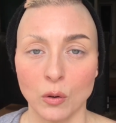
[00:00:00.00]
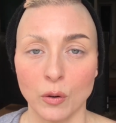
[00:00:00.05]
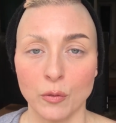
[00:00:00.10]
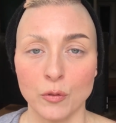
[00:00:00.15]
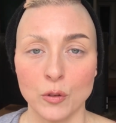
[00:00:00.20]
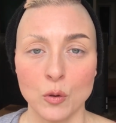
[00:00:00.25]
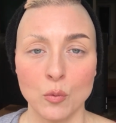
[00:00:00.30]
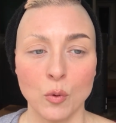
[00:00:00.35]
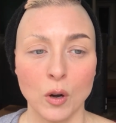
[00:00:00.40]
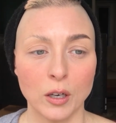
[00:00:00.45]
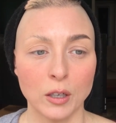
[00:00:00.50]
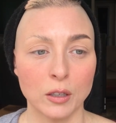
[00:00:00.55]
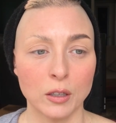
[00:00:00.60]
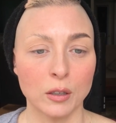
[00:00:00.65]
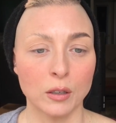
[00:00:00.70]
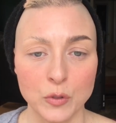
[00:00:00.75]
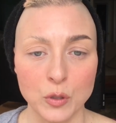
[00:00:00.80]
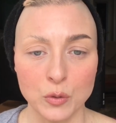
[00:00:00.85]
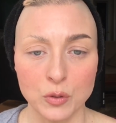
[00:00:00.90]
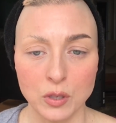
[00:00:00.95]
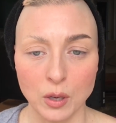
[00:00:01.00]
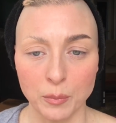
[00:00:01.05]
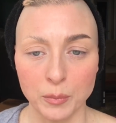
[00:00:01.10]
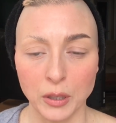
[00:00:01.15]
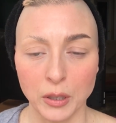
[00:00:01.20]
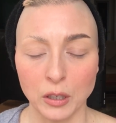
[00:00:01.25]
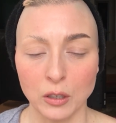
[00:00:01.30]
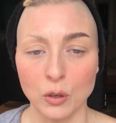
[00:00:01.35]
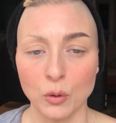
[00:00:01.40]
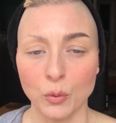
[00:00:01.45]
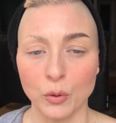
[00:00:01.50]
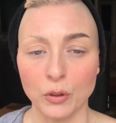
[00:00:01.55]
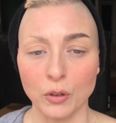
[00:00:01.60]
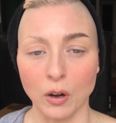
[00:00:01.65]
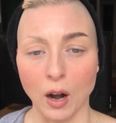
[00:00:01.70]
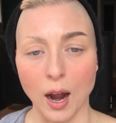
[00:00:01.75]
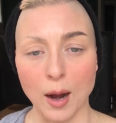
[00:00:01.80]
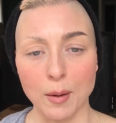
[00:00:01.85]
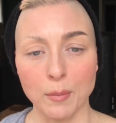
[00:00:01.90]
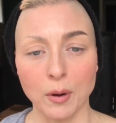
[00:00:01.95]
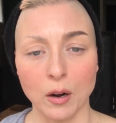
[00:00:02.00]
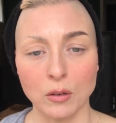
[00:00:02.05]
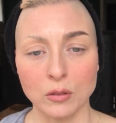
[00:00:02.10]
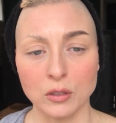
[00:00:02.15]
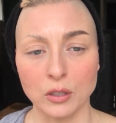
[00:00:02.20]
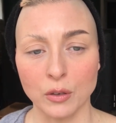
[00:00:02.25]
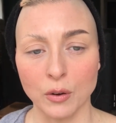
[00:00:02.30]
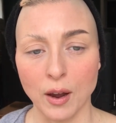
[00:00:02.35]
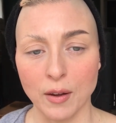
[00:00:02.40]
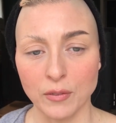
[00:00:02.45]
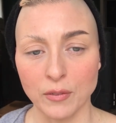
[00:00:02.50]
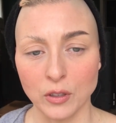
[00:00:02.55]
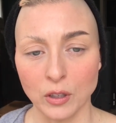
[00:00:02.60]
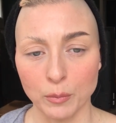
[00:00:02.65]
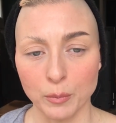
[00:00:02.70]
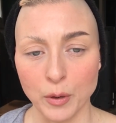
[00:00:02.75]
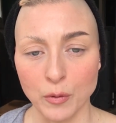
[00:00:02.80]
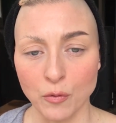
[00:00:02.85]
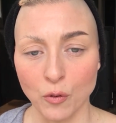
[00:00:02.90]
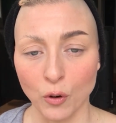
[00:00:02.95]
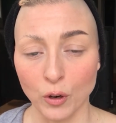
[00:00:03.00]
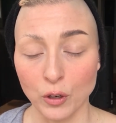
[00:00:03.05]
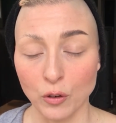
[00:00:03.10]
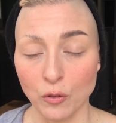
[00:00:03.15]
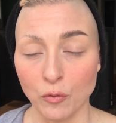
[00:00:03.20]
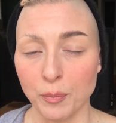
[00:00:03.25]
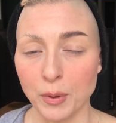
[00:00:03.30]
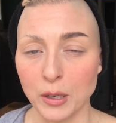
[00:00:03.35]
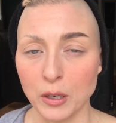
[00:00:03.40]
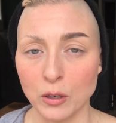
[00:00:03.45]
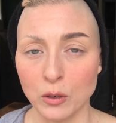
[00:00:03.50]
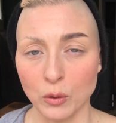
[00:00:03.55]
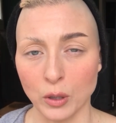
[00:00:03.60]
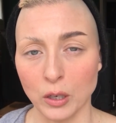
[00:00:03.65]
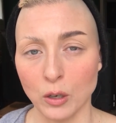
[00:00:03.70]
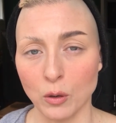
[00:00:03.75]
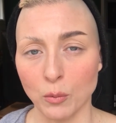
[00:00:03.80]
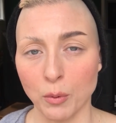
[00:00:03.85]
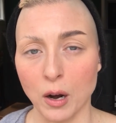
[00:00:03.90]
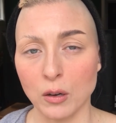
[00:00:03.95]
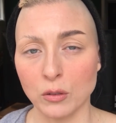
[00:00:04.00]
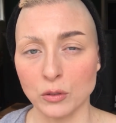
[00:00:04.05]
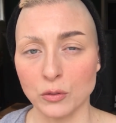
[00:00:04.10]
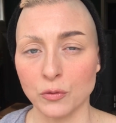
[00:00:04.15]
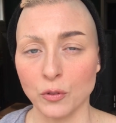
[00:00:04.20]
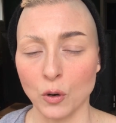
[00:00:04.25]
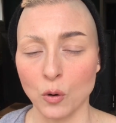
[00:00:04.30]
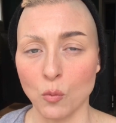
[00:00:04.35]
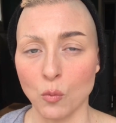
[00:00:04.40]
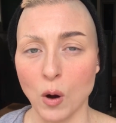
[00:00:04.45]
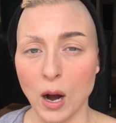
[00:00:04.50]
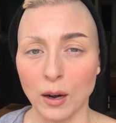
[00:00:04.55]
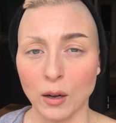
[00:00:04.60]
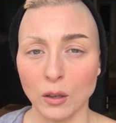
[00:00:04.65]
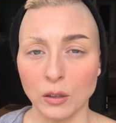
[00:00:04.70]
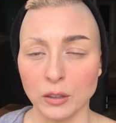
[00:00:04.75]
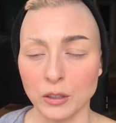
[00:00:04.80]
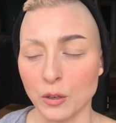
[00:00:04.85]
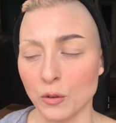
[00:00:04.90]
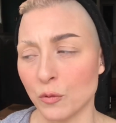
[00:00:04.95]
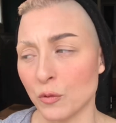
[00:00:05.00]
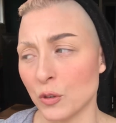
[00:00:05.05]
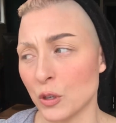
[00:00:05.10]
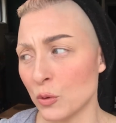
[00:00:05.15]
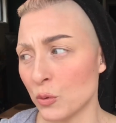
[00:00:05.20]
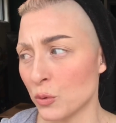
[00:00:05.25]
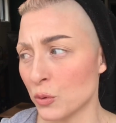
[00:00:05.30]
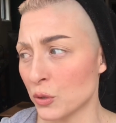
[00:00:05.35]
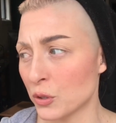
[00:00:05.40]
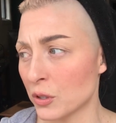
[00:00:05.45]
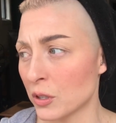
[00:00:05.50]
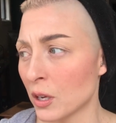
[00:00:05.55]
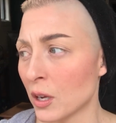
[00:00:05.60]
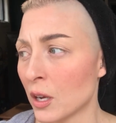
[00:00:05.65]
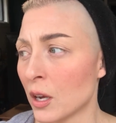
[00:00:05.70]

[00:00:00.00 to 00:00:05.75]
if you want to do something new with your eyebrows that you haven't done before, and you've been doing your brows for a while and you've used